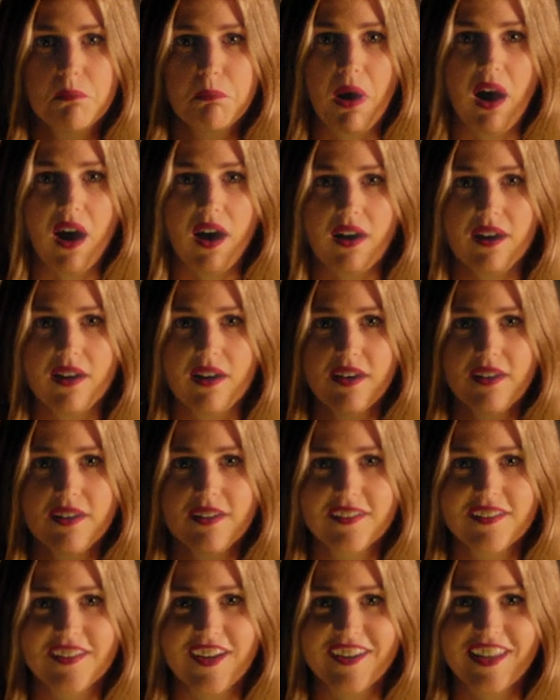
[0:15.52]
but
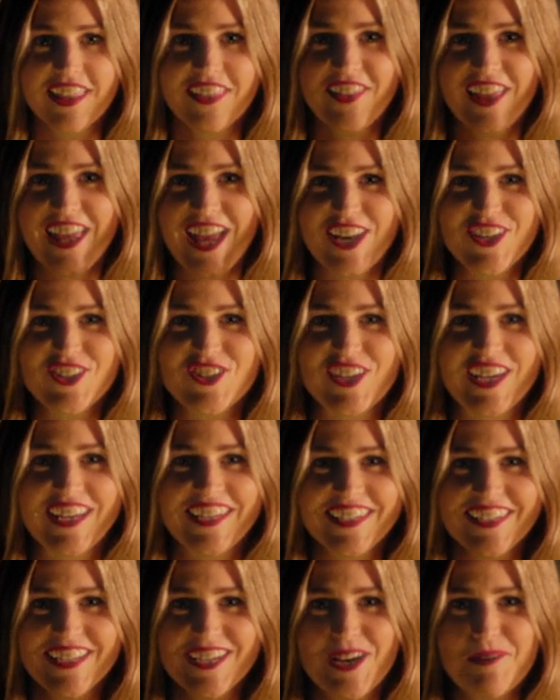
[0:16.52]
gunning the
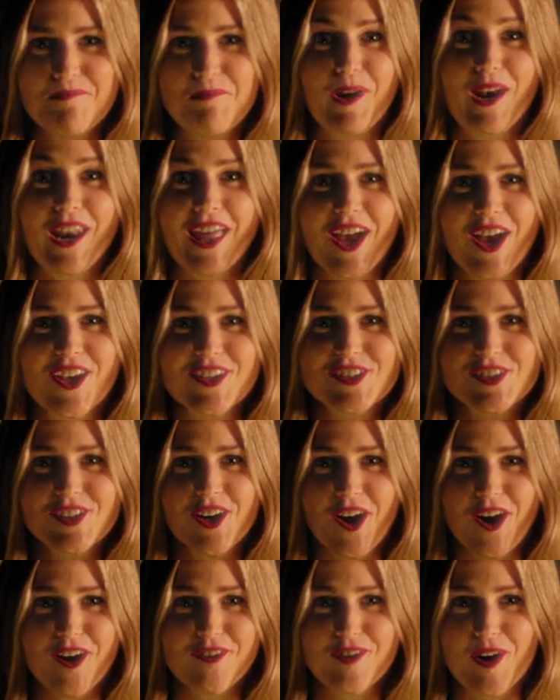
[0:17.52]
engine, pulling her
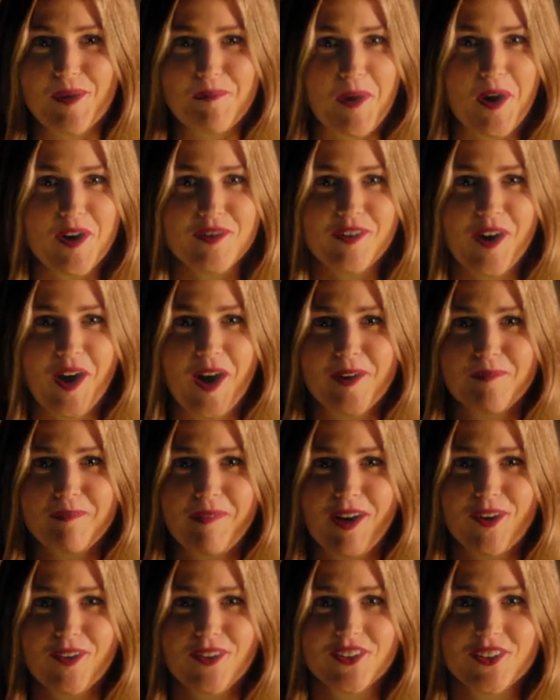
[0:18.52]
scarf up over her
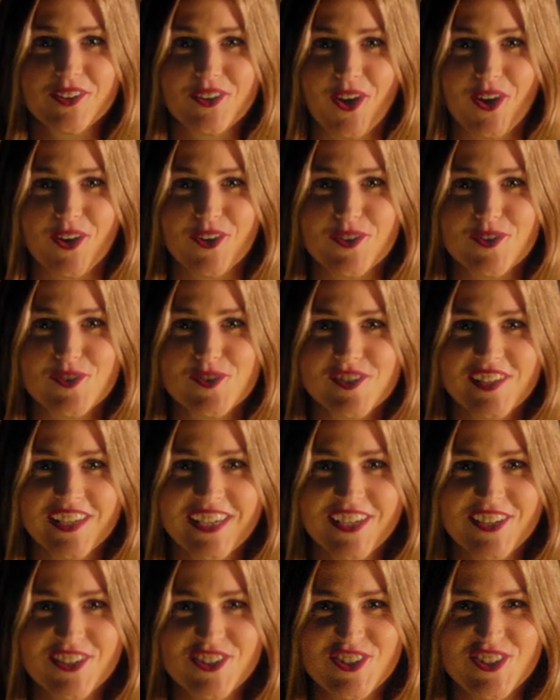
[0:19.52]
mouth and nose,
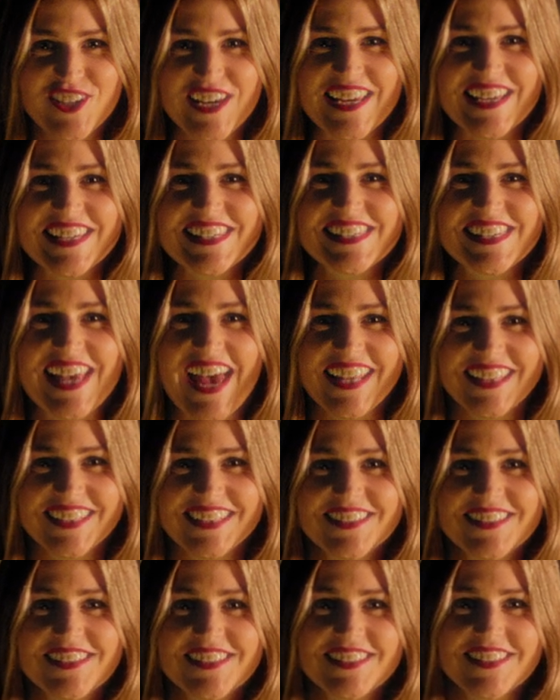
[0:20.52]
she
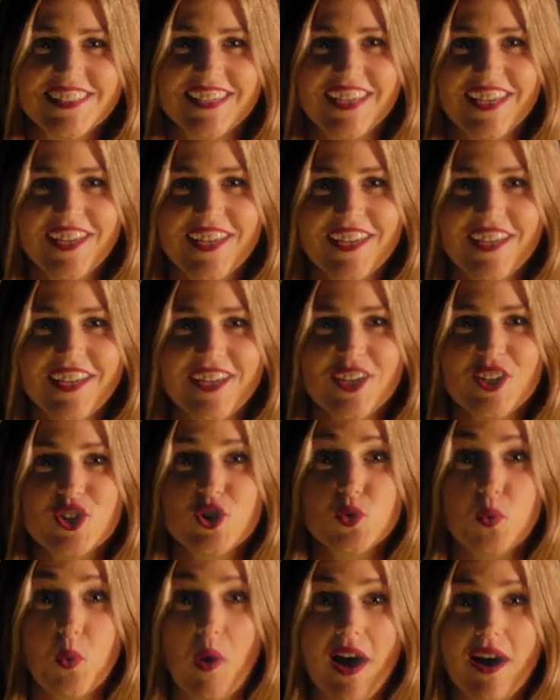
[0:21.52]
ascends
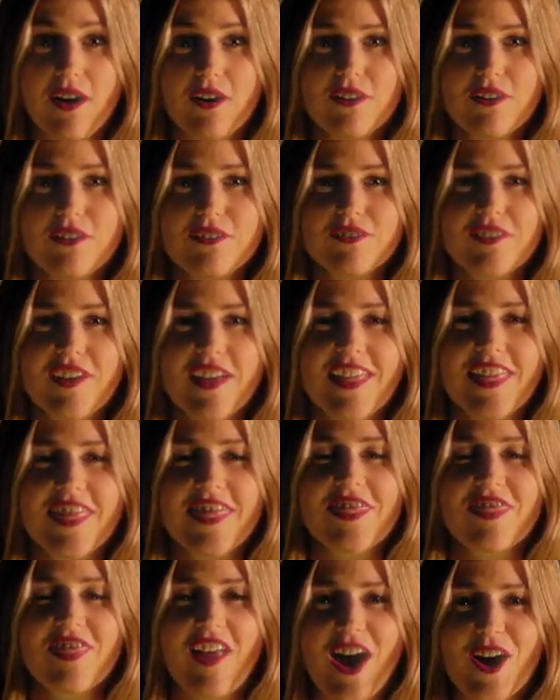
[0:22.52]

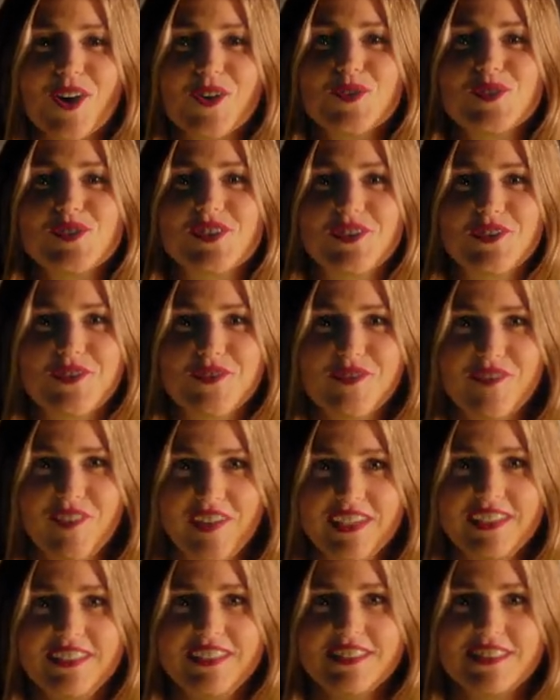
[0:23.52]
12,000
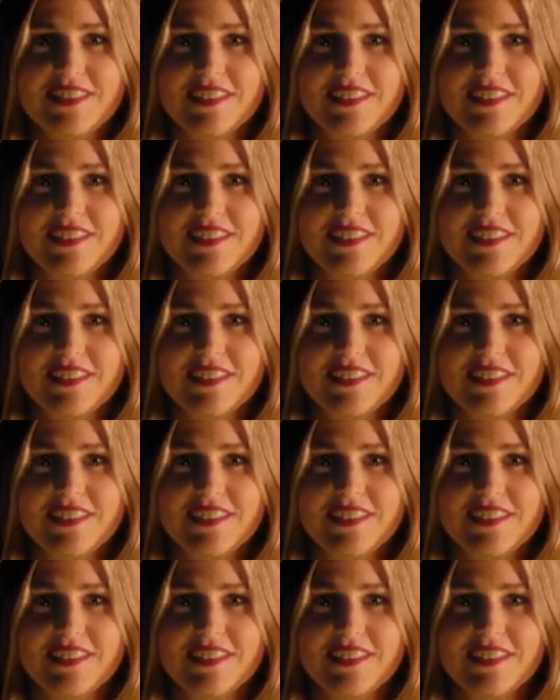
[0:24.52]
feet.